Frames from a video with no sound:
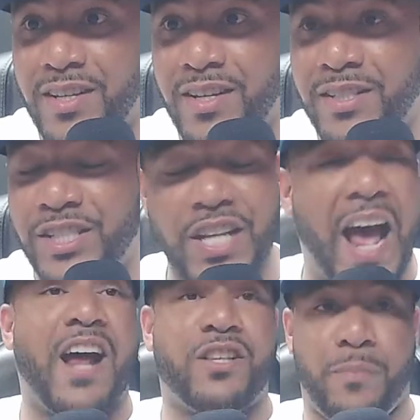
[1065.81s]
Yeah.
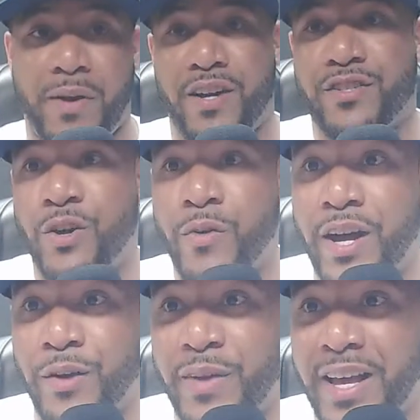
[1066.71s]
Shout out to Paris
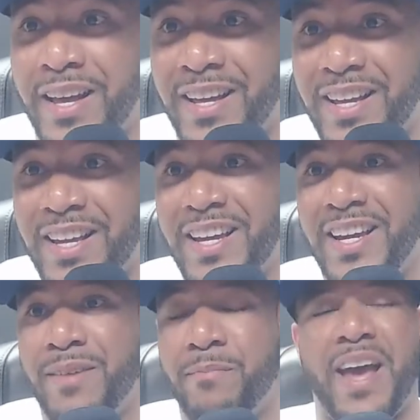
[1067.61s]
Noel, man.
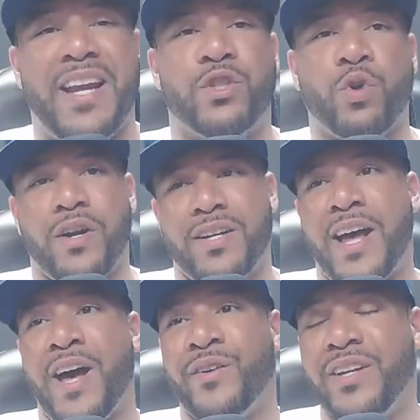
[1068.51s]
Facts. Man, he tore it
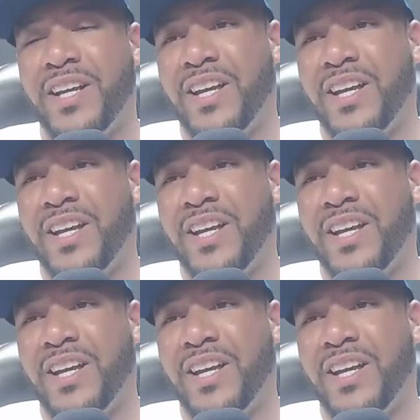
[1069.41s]
down.